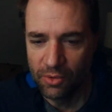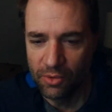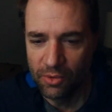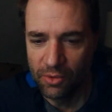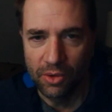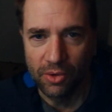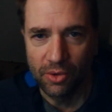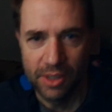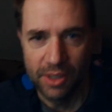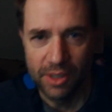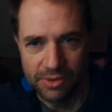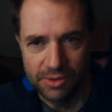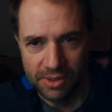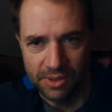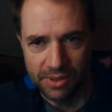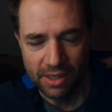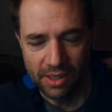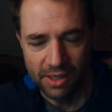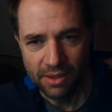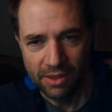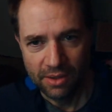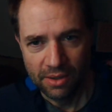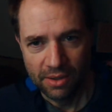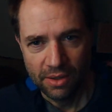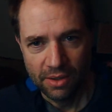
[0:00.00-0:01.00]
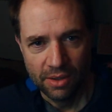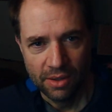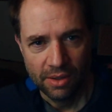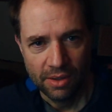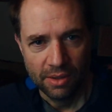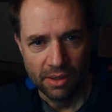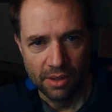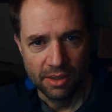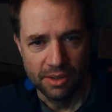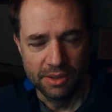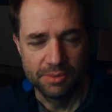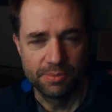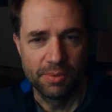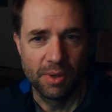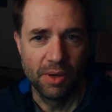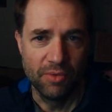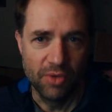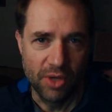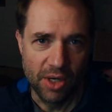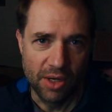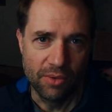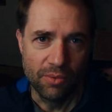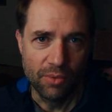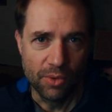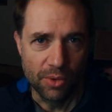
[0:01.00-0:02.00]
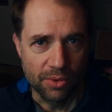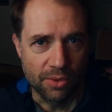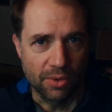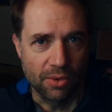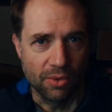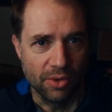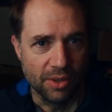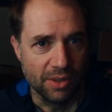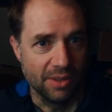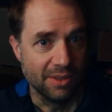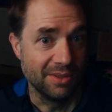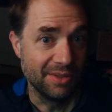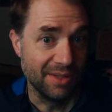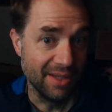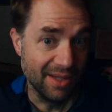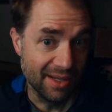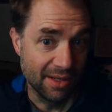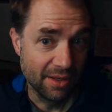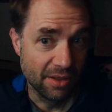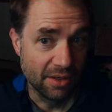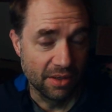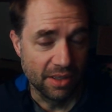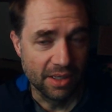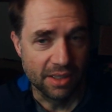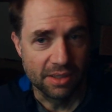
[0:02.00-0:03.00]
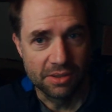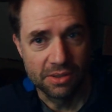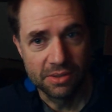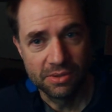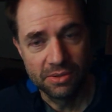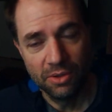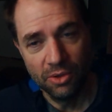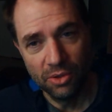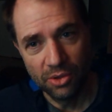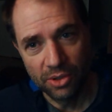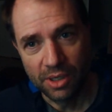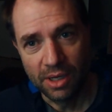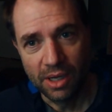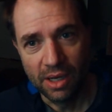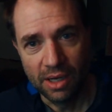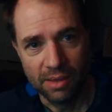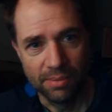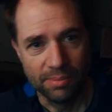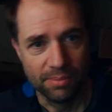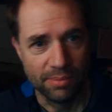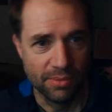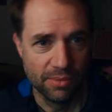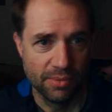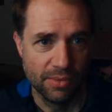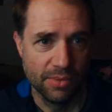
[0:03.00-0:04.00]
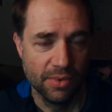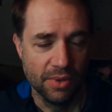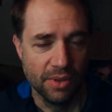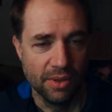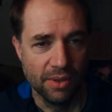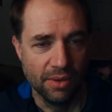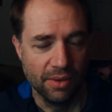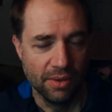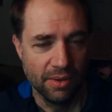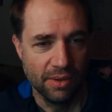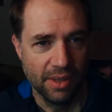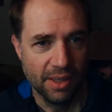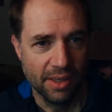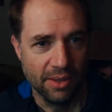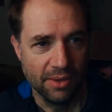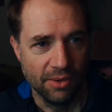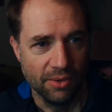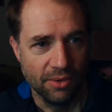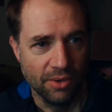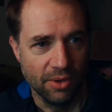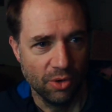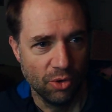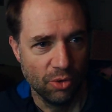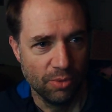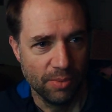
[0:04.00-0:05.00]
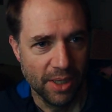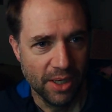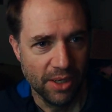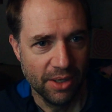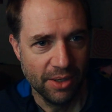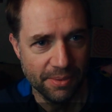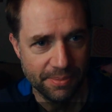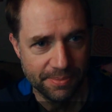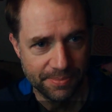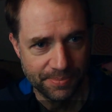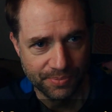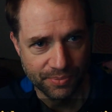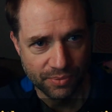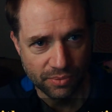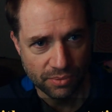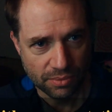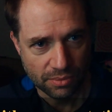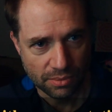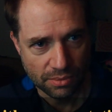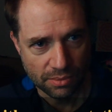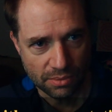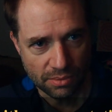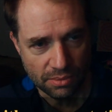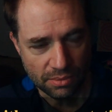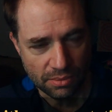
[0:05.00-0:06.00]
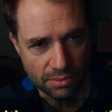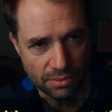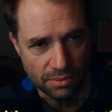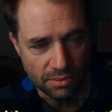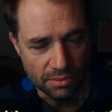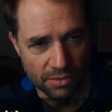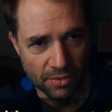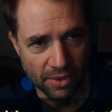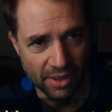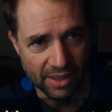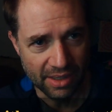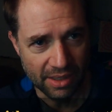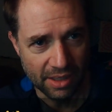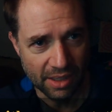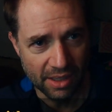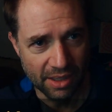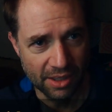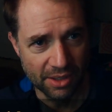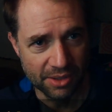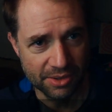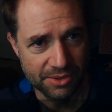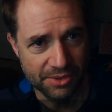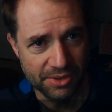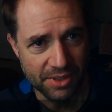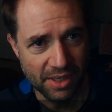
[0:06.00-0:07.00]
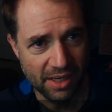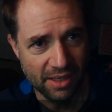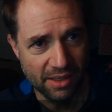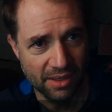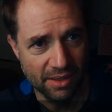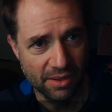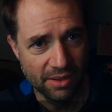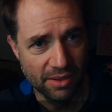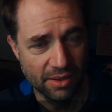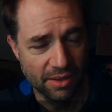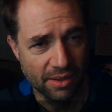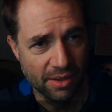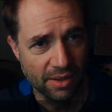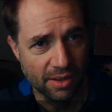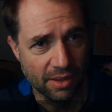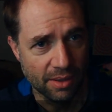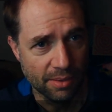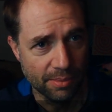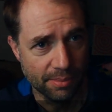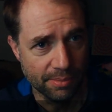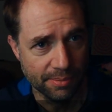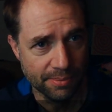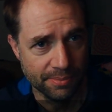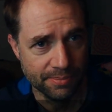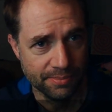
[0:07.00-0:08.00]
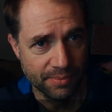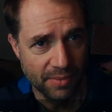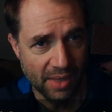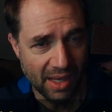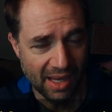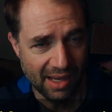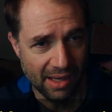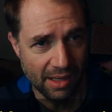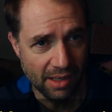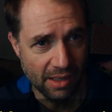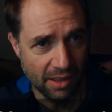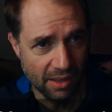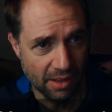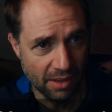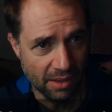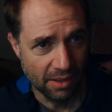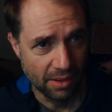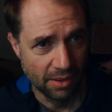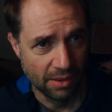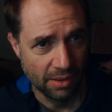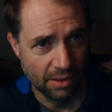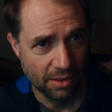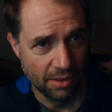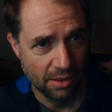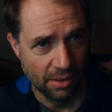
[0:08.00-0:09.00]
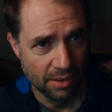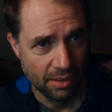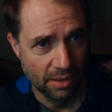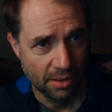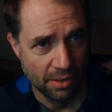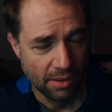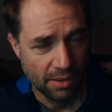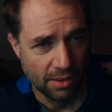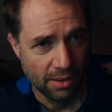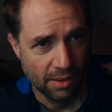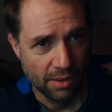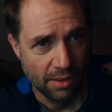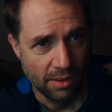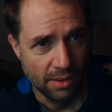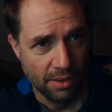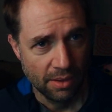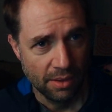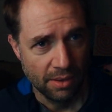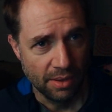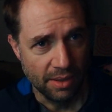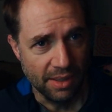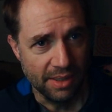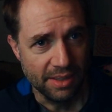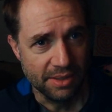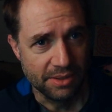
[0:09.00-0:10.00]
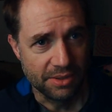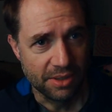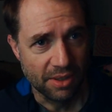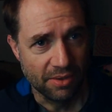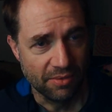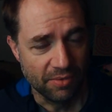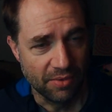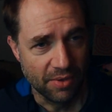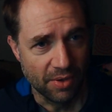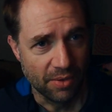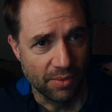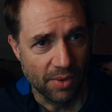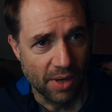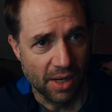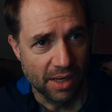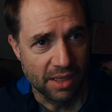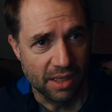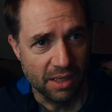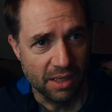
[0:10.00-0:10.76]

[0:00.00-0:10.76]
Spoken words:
going to see it, it's probably not worth going to see it. Like, just look it up and then you'll know about it. Like Interstate 80 east of the Rocky